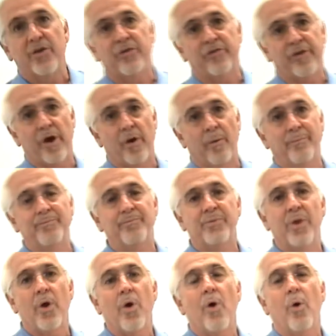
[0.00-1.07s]
So,
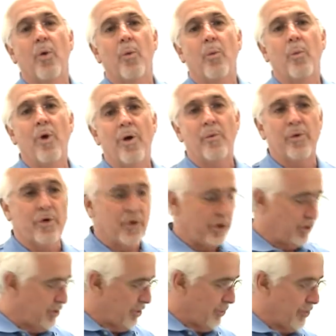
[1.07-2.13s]
what we're
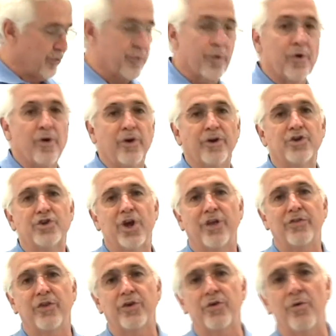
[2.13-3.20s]
going to do is we're going to
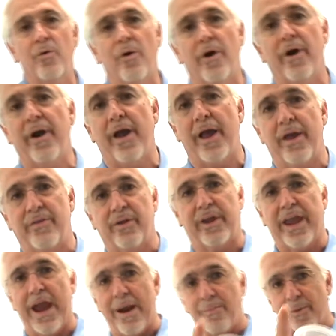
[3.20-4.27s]
shut the door, and the
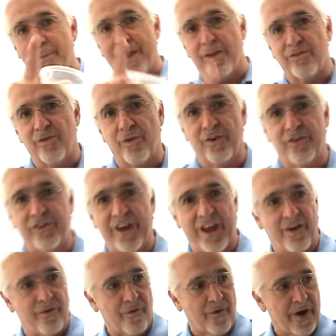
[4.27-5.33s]
cameraman's going to
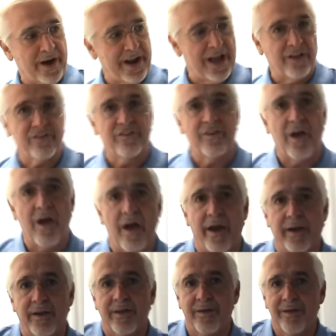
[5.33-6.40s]
stand right
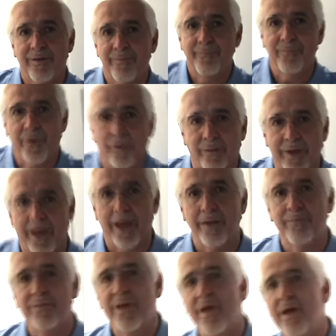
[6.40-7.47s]
outside. Okay?